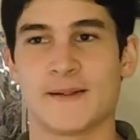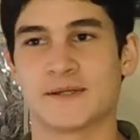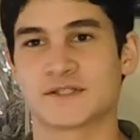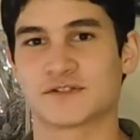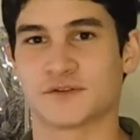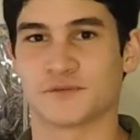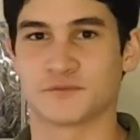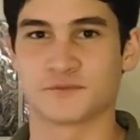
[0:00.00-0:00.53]

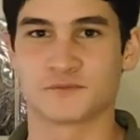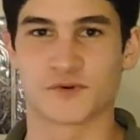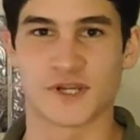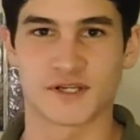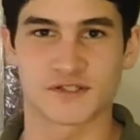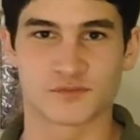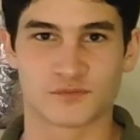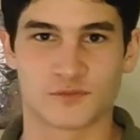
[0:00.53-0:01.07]
So
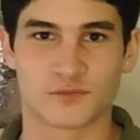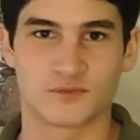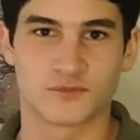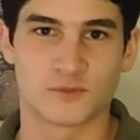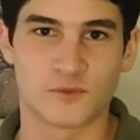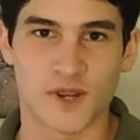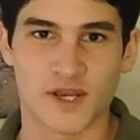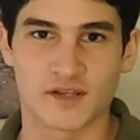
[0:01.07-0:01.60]
Rick's
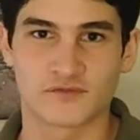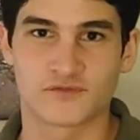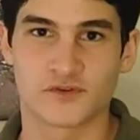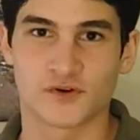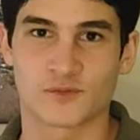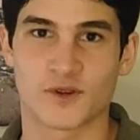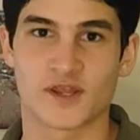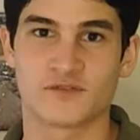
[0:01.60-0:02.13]
waiting for
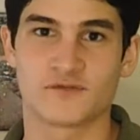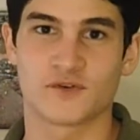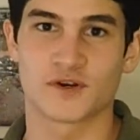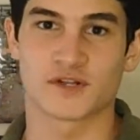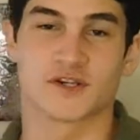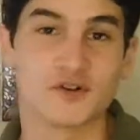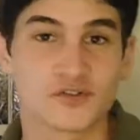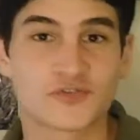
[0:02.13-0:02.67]

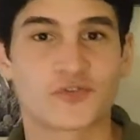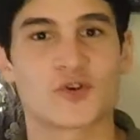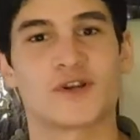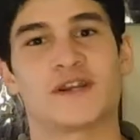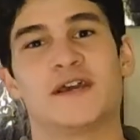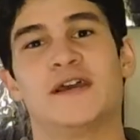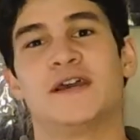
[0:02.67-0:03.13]
it, goes for it,